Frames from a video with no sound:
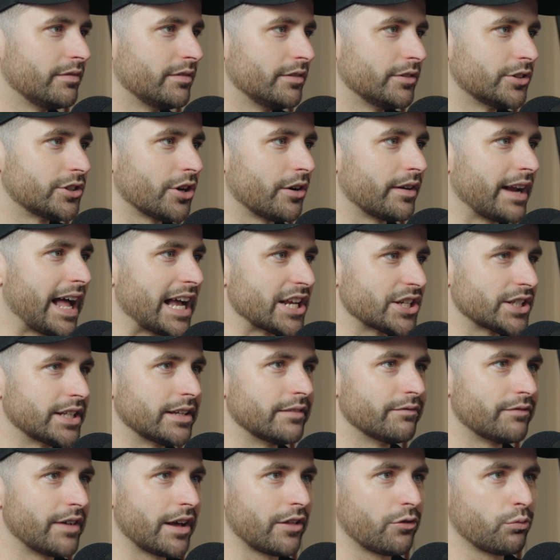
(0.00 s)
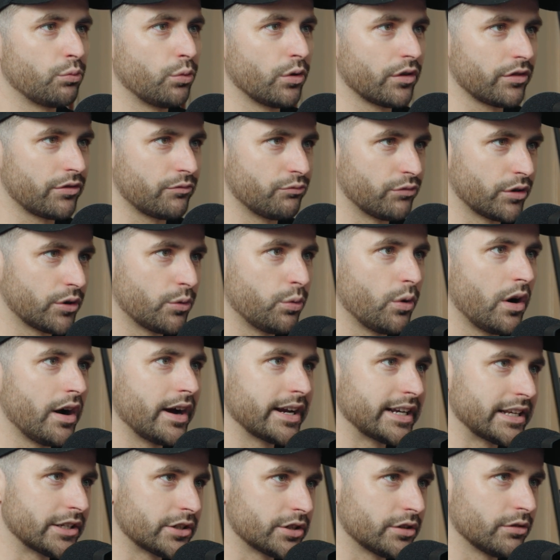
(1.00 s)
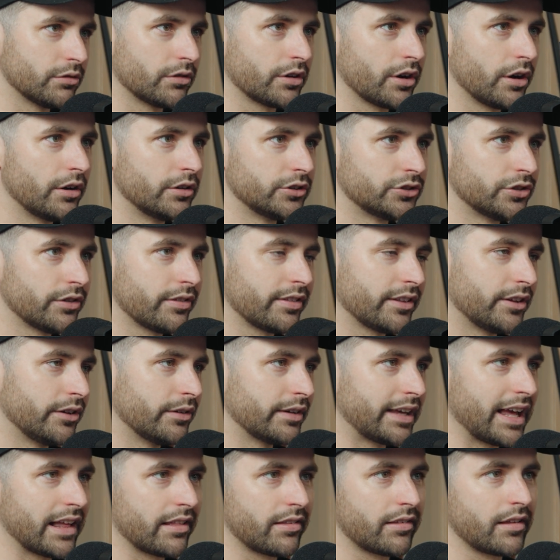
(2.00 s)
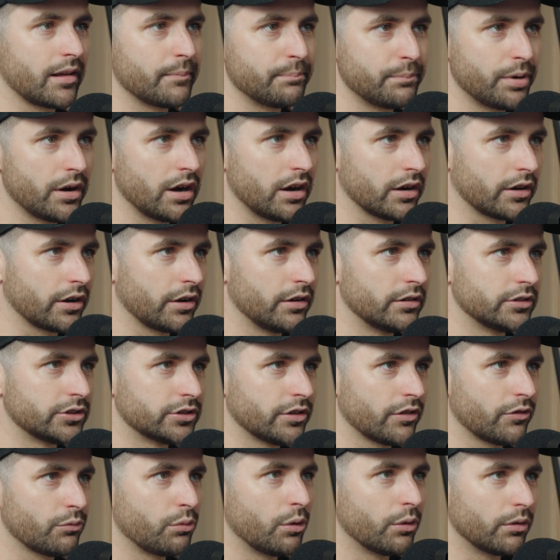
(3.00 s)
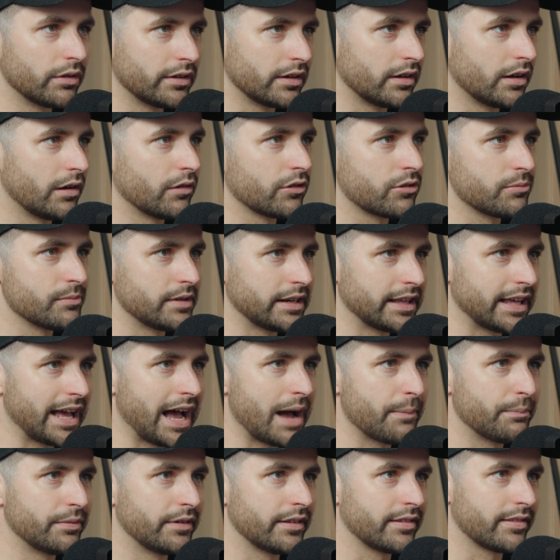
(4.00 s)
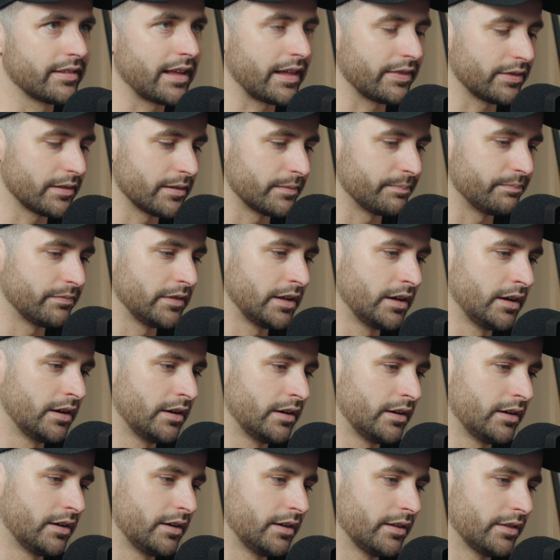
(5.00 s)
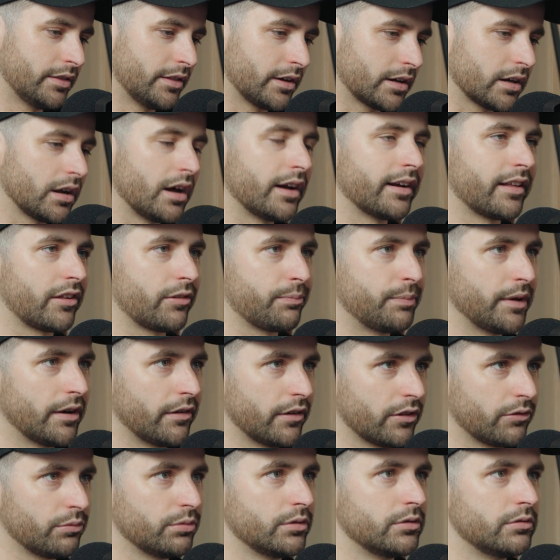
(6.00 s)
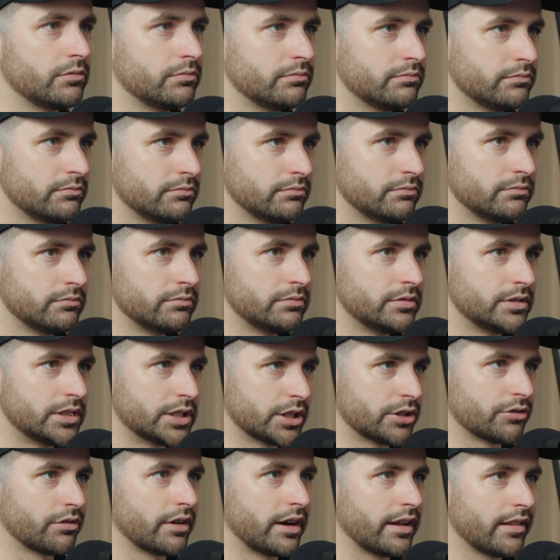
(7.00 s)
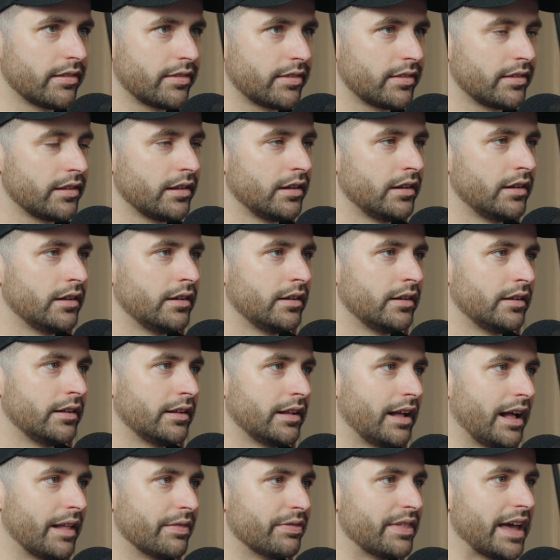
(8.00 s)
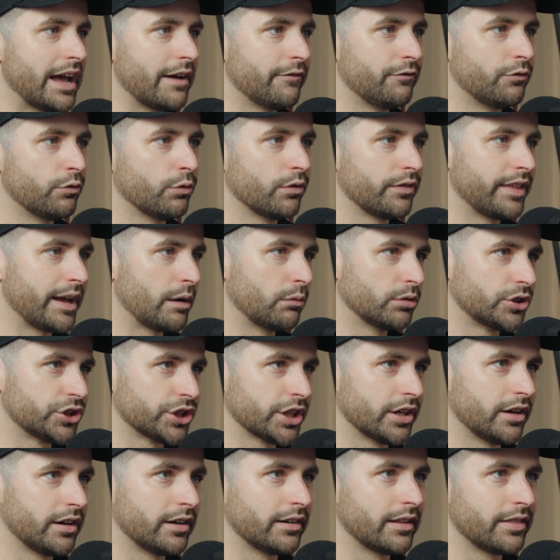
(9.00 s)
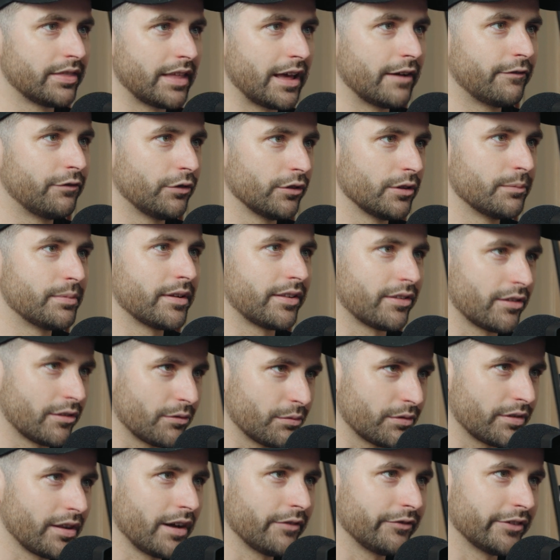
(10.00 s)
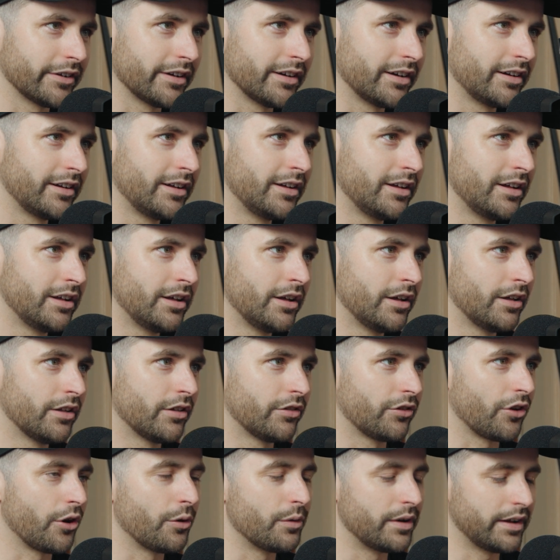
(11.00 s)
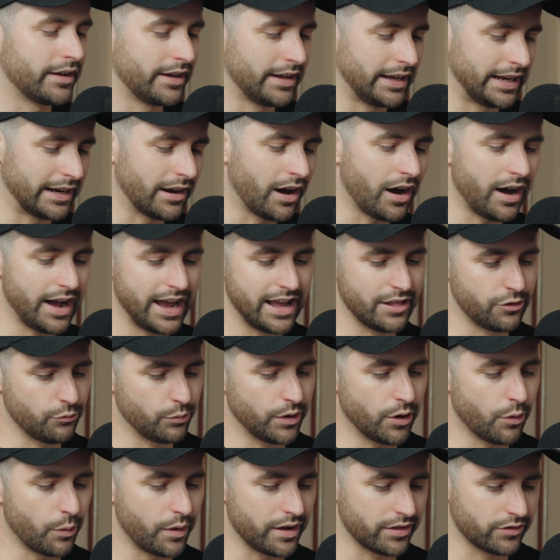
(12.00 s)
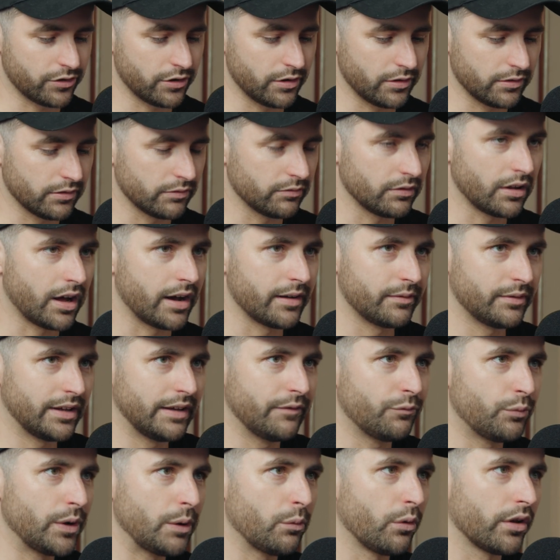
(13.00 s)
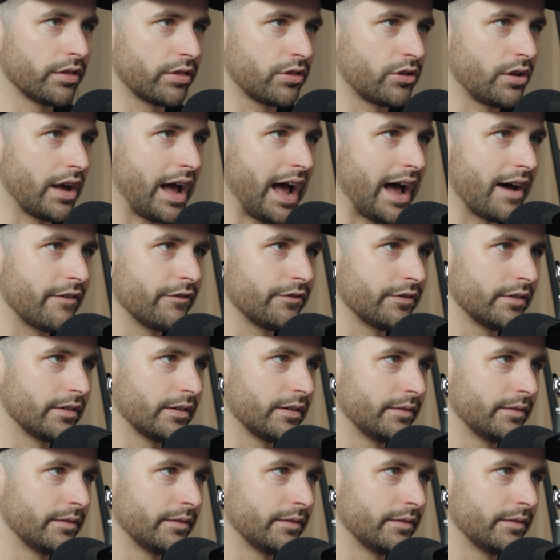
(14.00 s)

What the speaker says: don't actually invest what's required into your coaches and you get subpar coaches, what will ultimately happen is that the client experience will decrease, and therefore they will churn, and therefore the business will suffer. So in our heads, we always knew, like, if we want to have